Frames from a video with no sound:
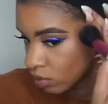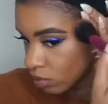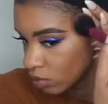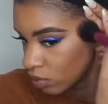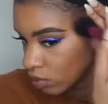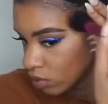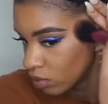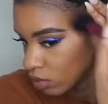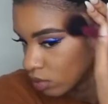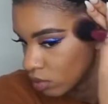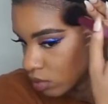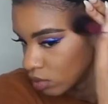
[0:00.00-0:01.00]

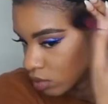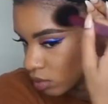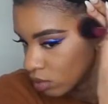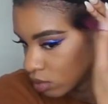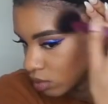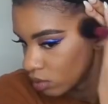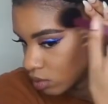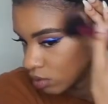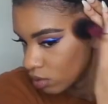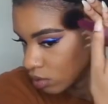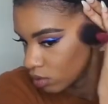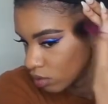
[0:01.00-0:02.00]
No one is speaking in this clip.